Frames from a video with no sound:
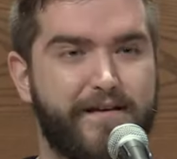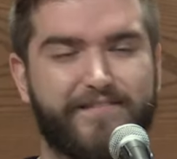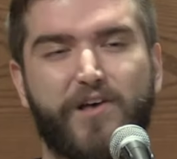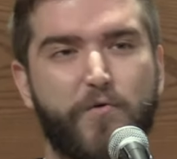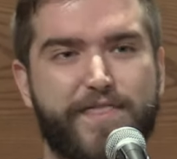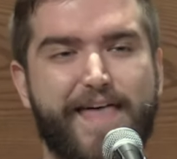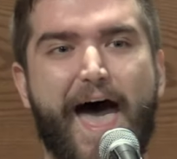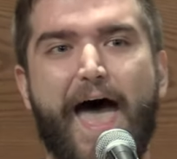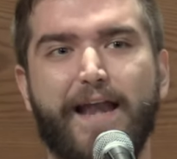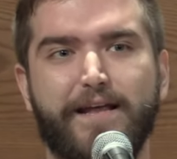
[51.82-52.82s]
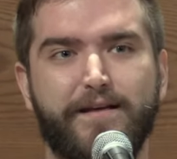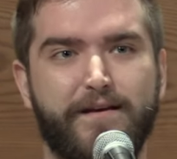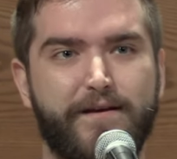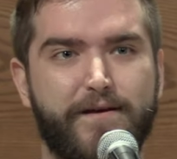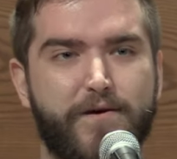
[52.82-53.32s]
And so with that,
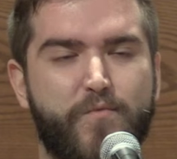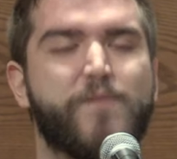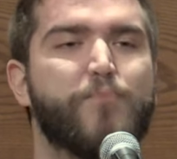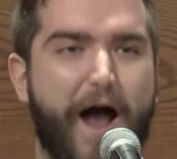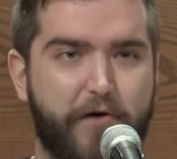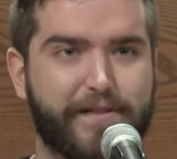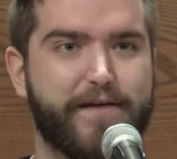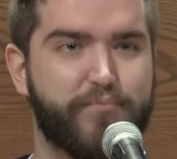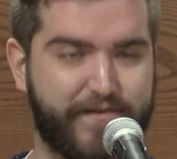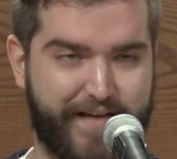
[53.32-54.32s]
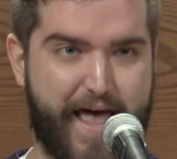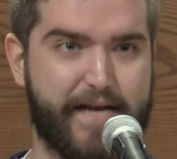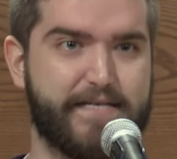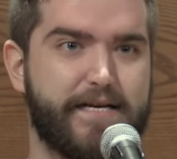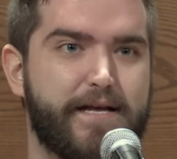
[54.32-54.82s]
we proudly
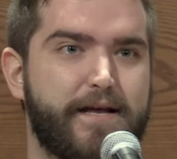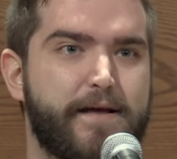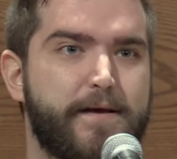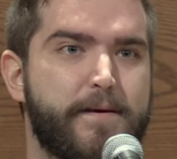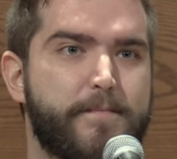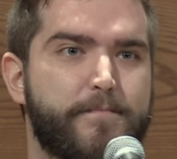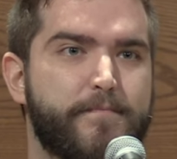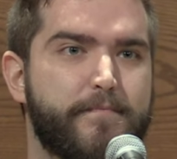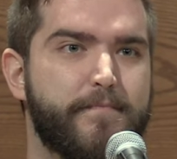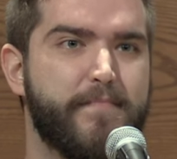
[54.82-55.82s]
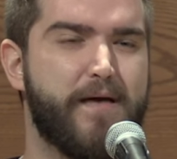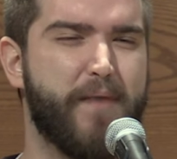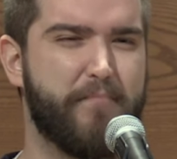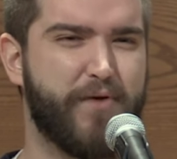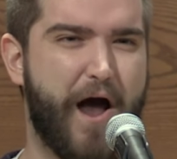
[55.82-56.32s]
present, and
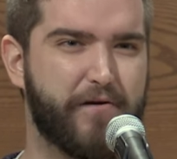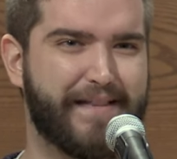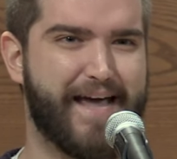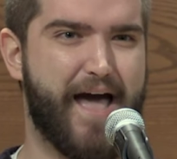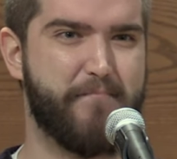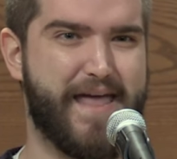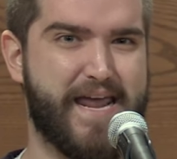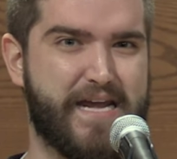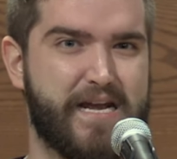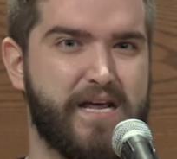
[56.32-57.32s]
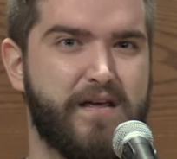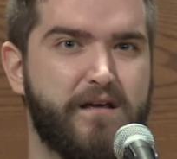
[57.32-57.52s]
by proudly I mean,